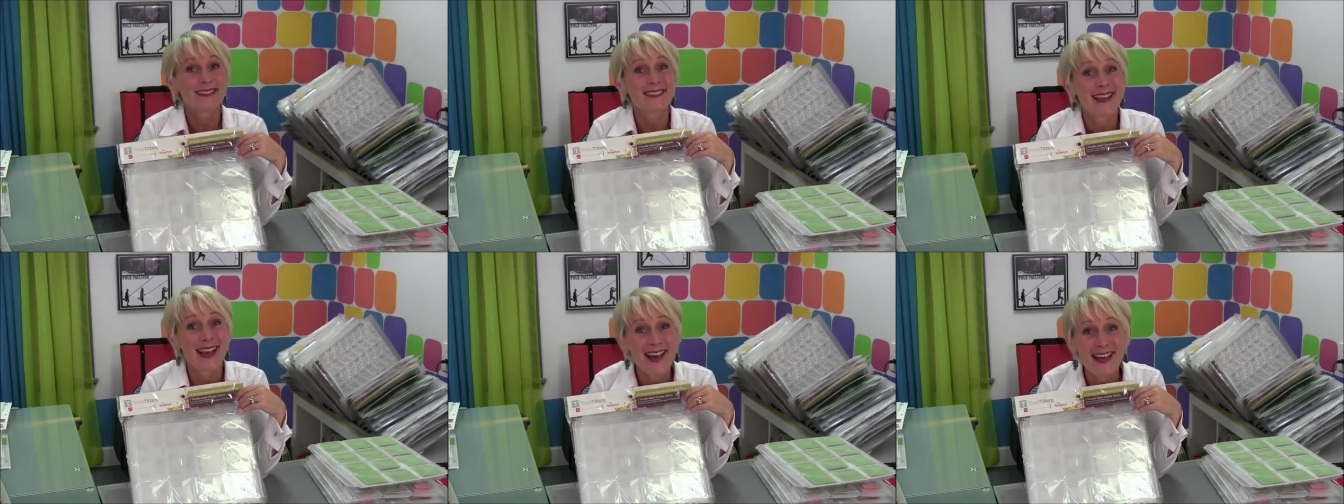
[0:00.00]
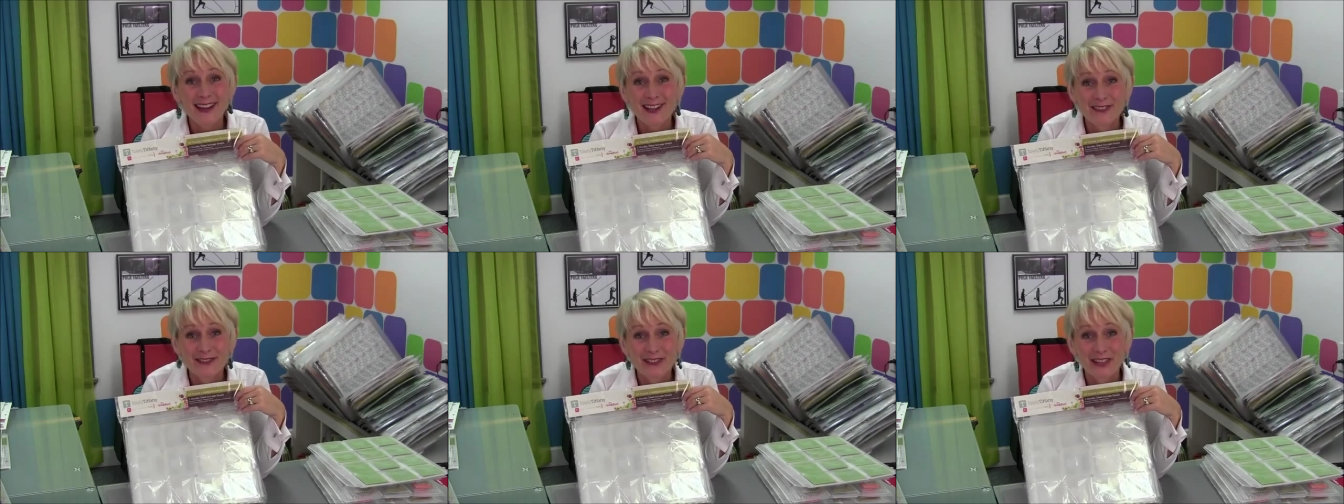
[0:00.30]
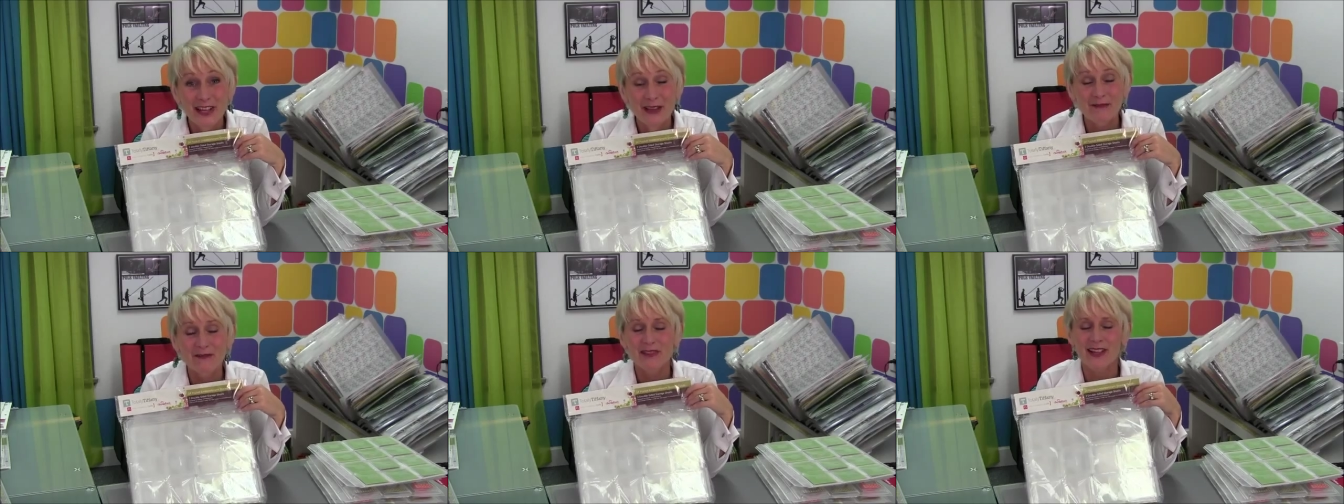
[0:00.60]
none of
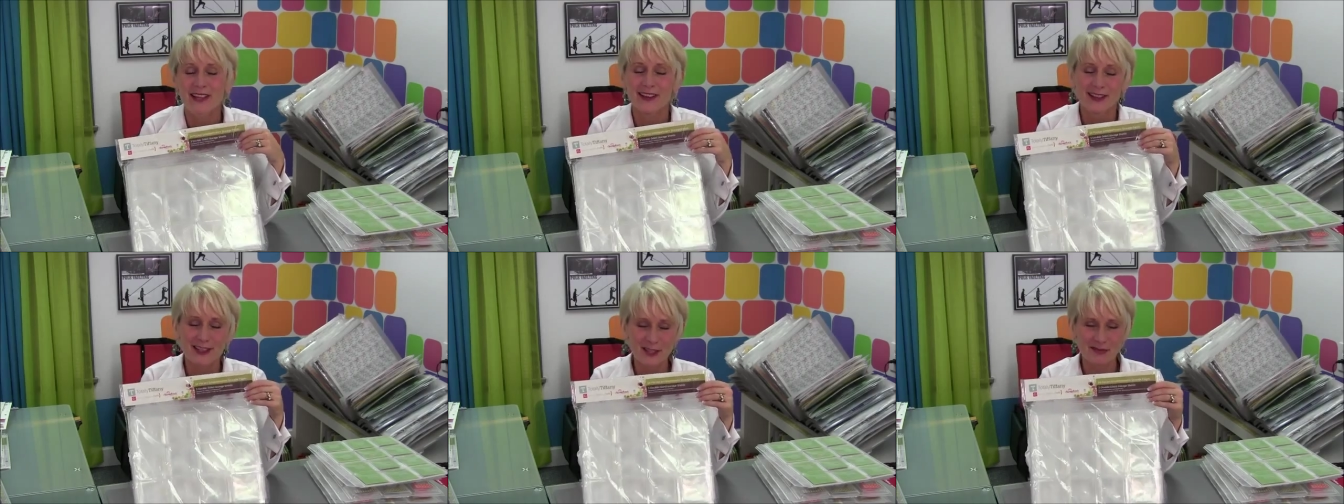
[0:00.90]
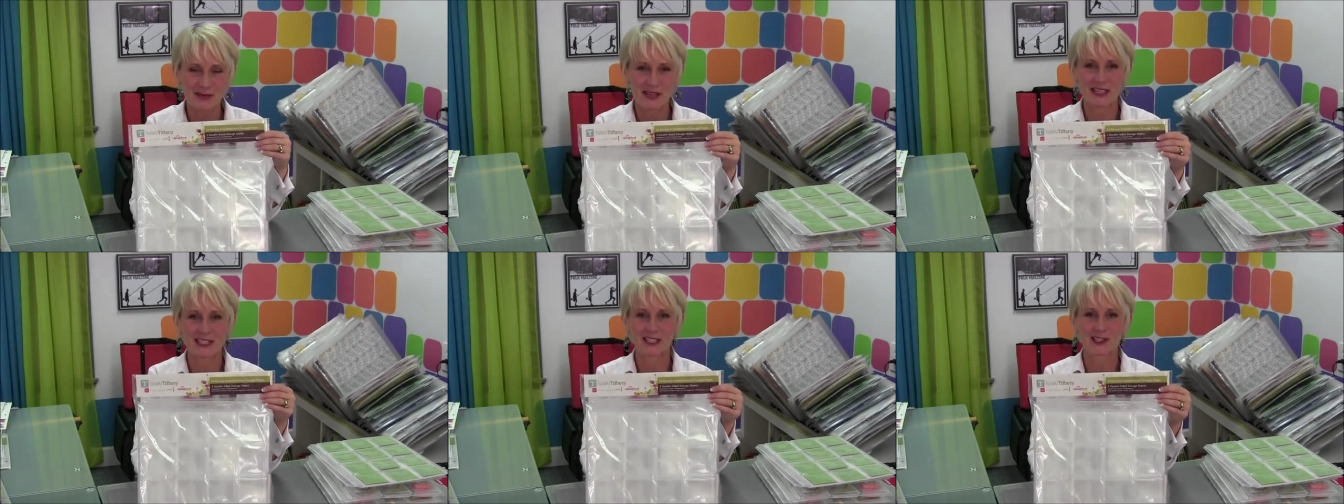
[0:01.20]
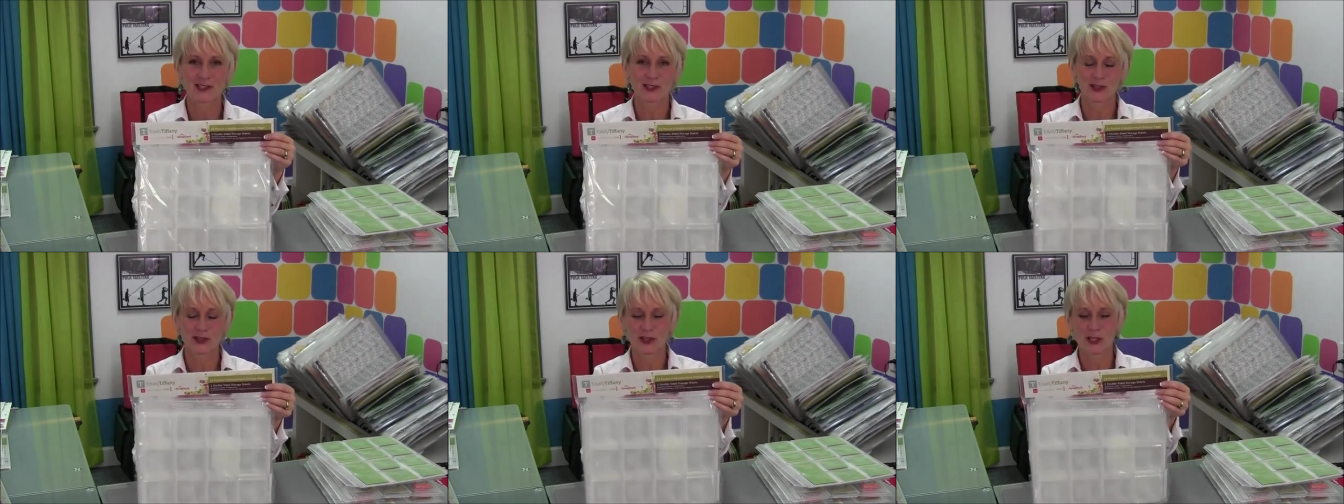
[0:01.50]
them, none of the
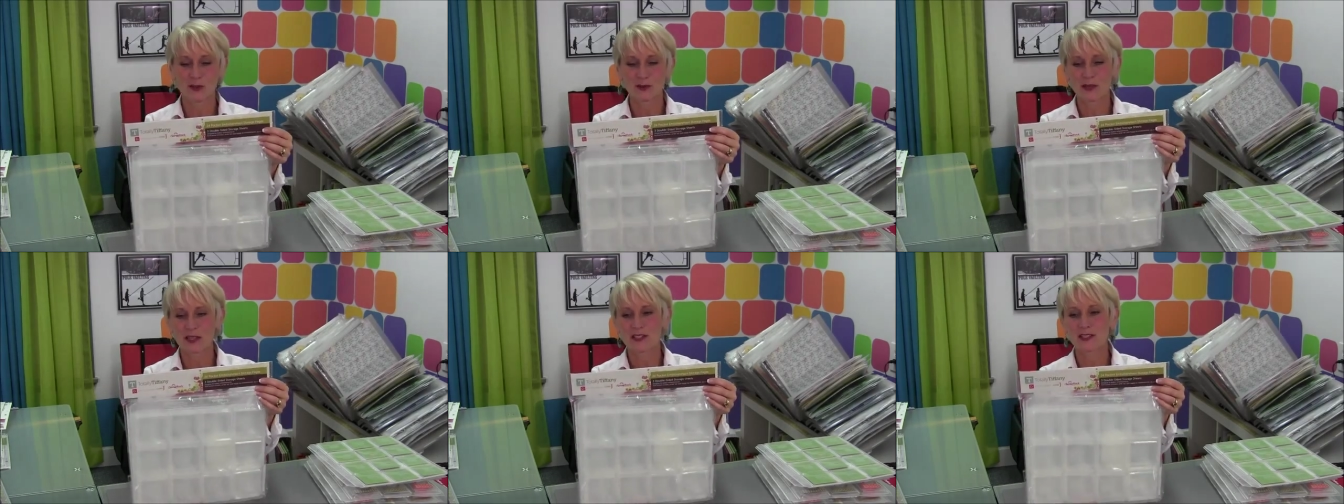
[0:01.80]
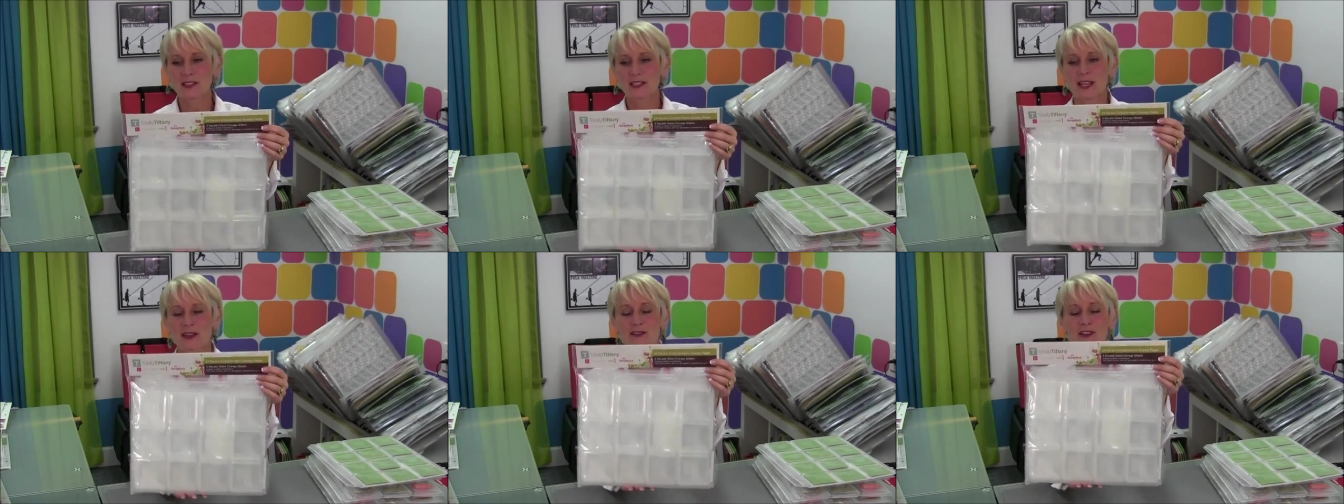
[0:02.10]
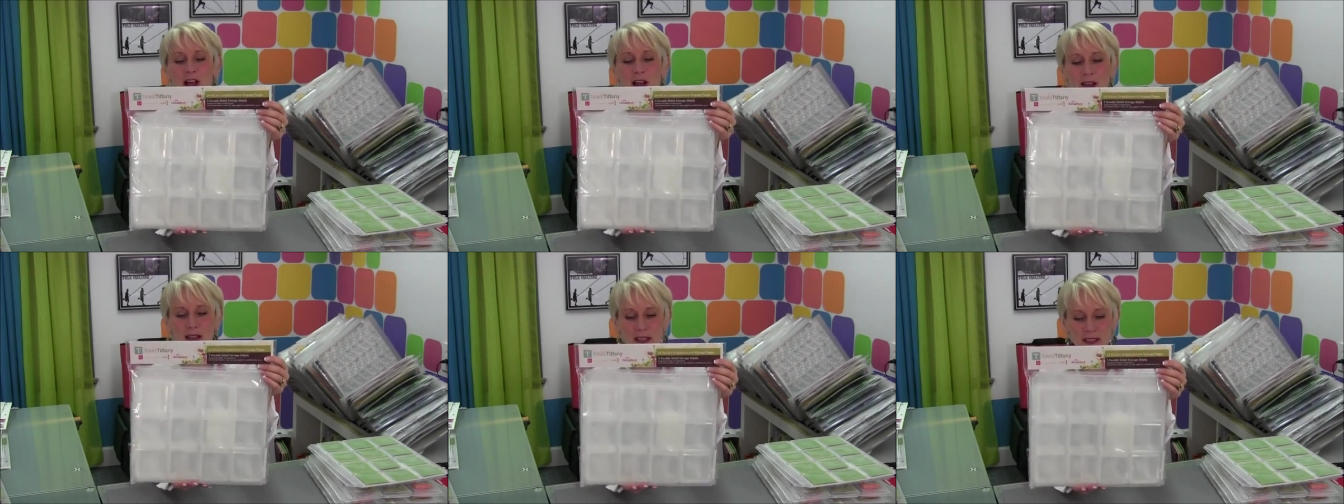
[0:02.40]
basic storage pages have
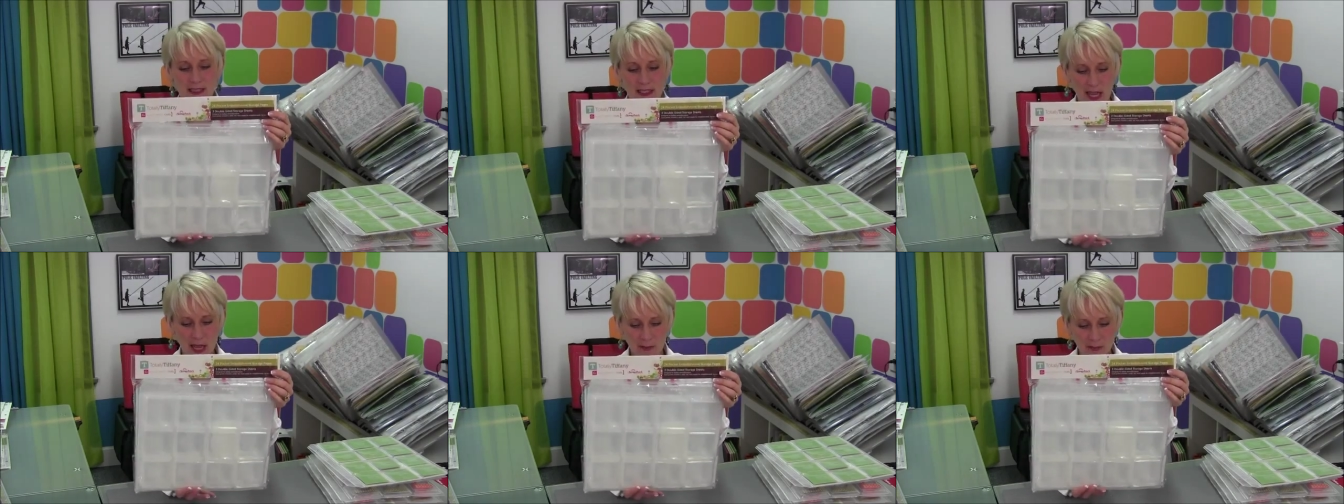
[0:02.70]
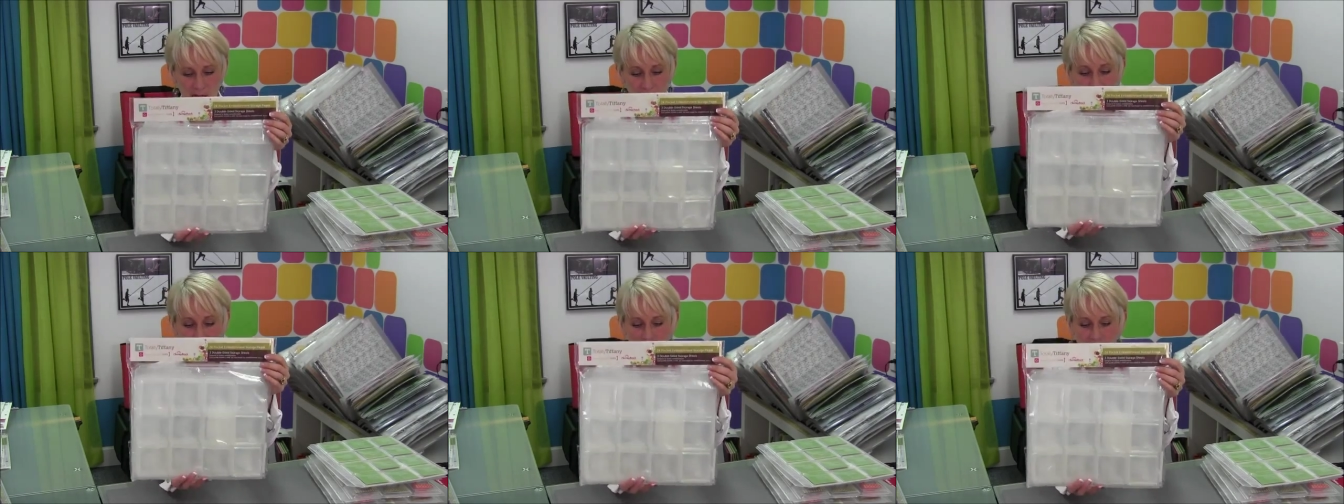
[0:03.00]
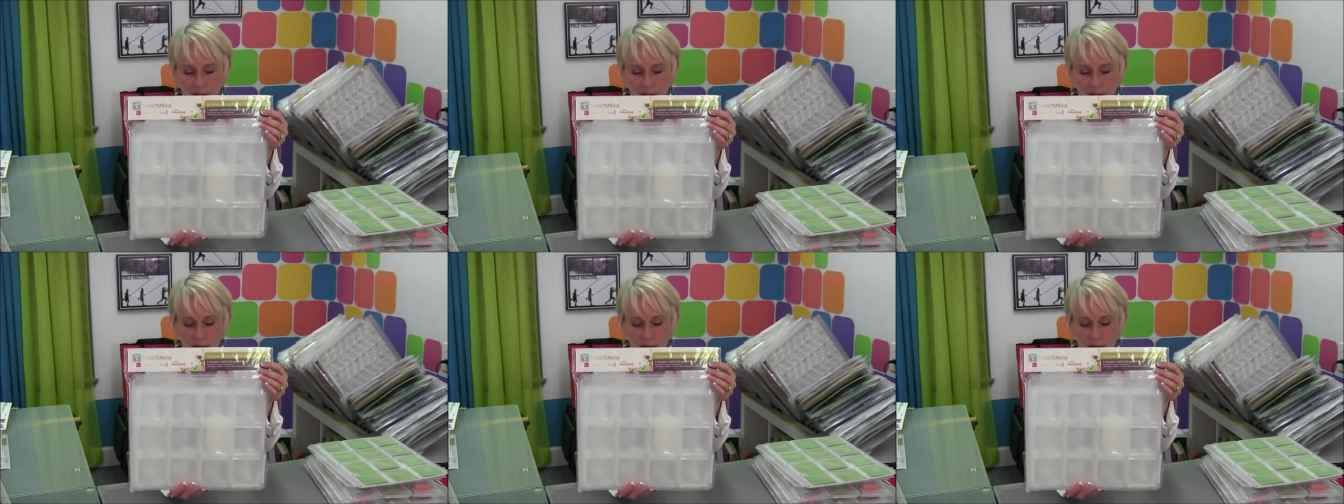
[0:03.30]
locking tabs.